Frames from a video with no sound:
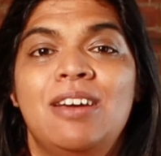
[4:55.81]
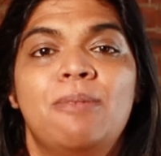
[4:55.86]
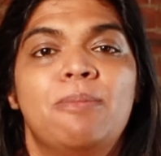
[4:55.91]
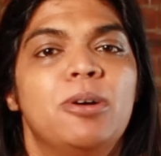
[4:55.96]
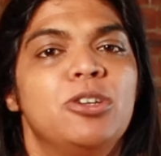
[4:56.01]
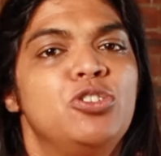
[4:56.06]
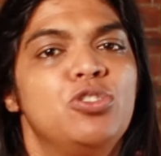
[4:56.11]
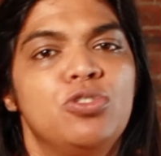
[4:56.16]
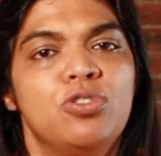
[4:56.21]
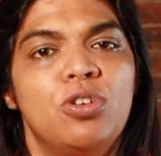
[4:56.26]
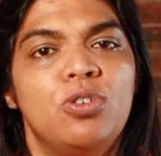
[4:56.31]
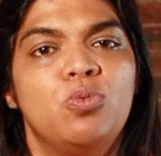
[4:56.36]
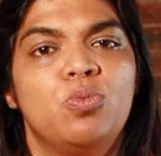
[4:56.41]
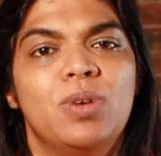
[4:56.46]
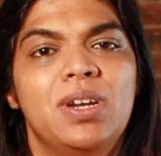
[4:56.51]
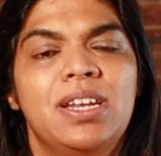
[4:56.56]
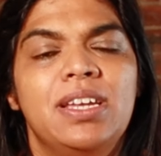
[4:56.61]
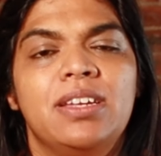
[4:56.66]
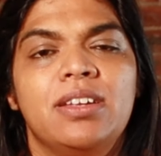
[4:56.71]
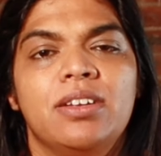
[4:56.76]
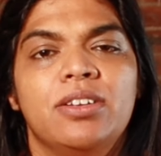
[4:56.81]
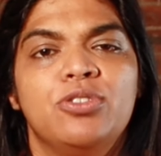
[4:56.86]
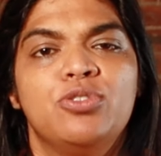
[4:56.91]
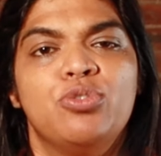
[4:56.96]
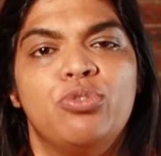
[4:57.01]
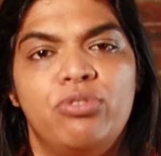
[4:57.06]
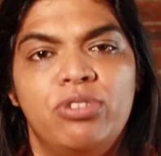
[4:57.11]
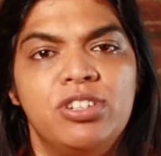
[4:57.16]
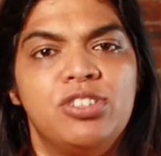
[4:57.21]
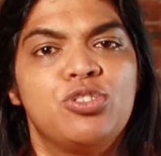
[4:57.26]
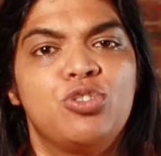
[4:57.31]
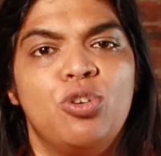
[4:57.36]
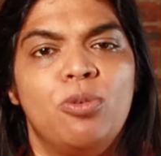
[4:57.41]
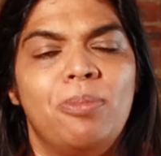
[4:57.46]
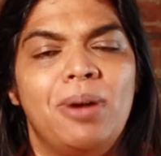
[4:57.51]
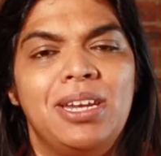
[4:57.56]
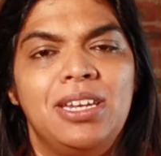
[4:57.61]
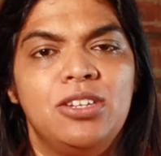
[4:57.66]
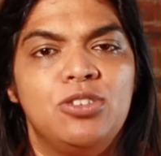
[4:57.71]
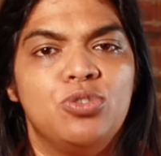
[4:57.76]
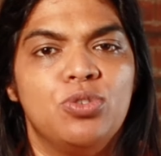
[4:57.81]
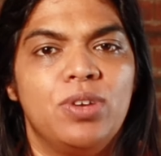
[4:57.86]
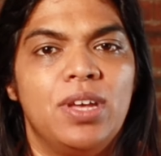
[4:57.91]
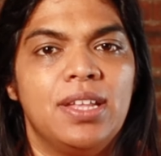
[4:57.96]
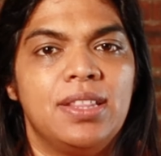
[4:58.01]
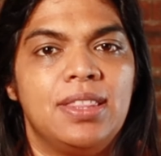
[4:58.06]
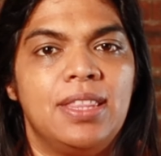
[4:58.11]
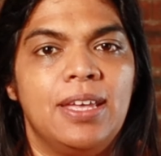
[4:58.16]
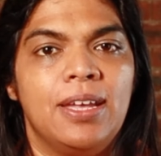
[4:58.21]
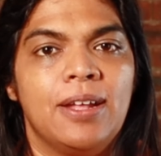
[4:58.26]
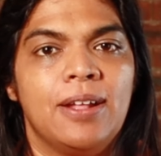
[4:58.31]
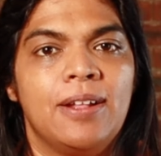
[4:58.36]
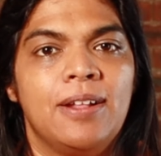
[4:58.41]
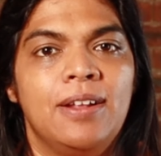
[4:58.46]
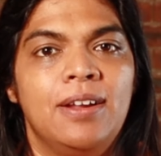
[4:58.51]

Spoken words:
but you're not willing to risk your money to get there.